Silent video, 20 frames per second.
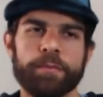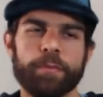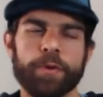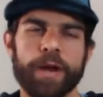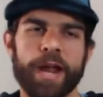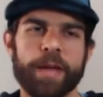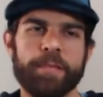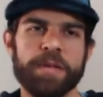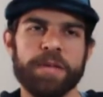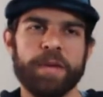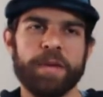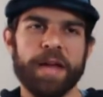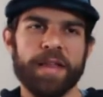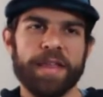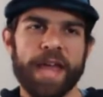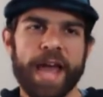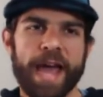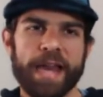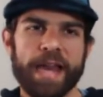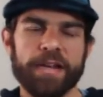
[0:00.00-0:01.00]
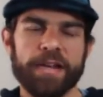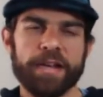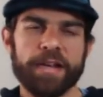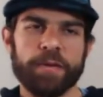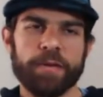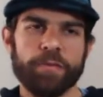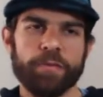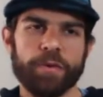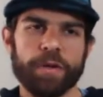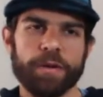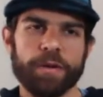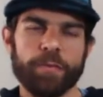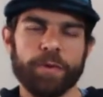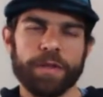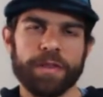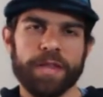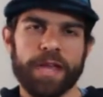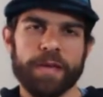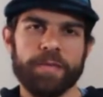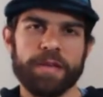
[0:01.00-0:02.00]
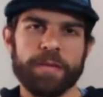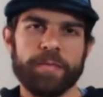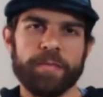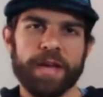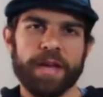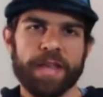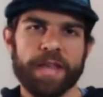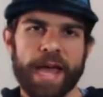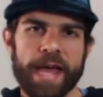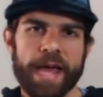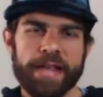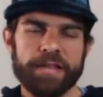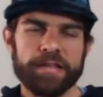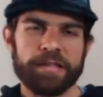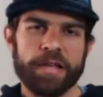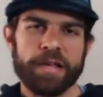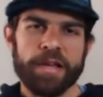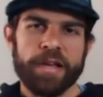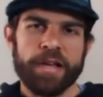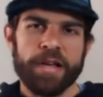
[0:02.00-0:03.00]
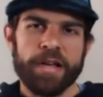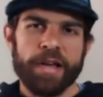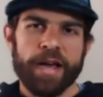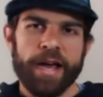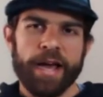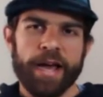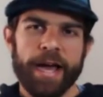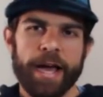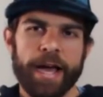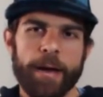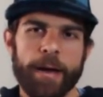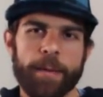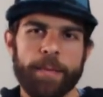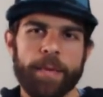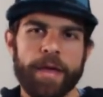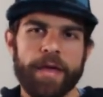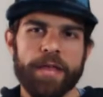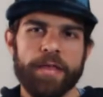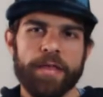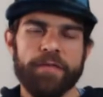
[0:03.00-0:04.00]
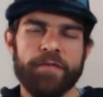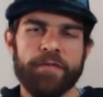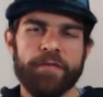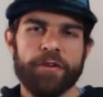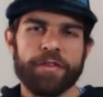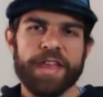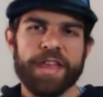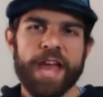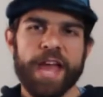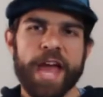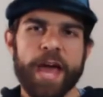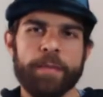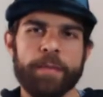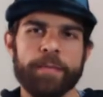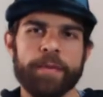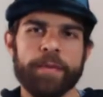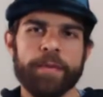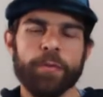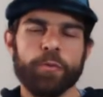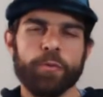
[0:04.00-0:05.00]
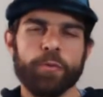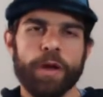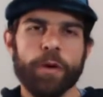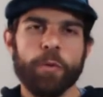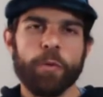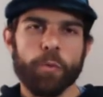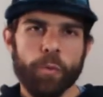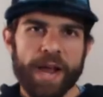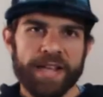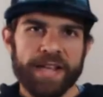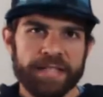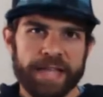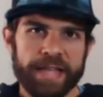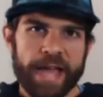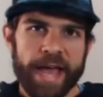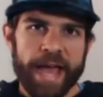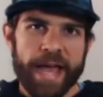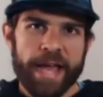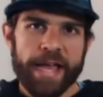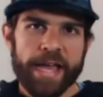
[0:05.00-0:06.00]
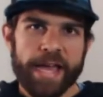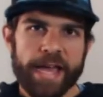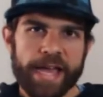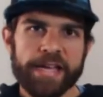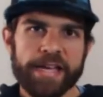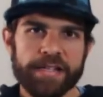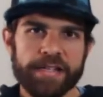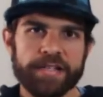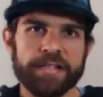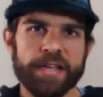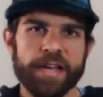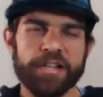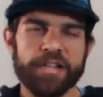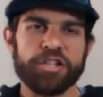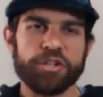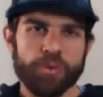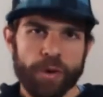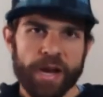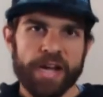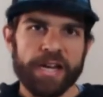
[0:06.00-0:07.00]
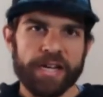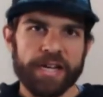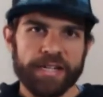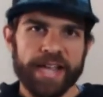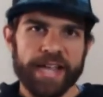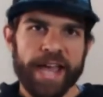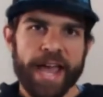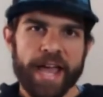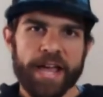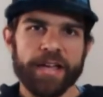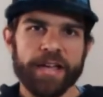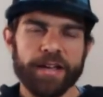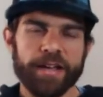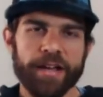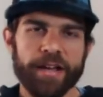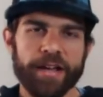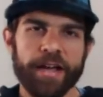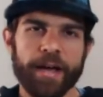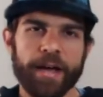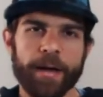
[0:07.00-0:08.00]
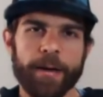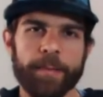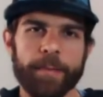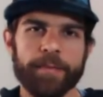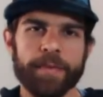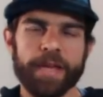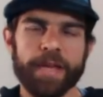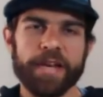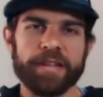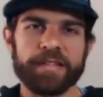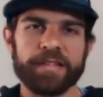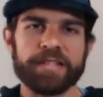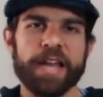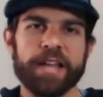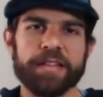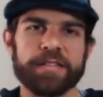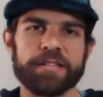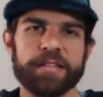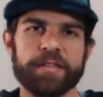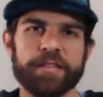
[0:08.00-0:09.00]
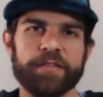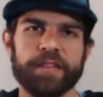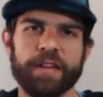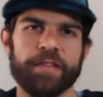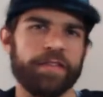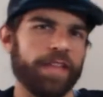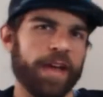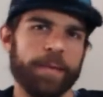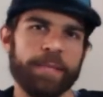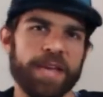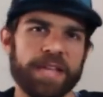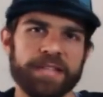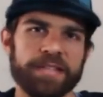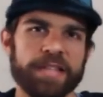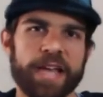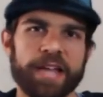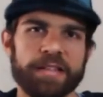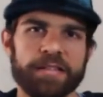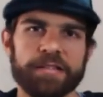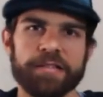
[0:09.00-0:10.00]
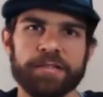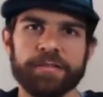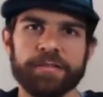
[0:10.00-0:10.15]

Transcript: I mean by that, and what they mean by that is, for them, a rest day is a training day, in a sense, if that makes sense.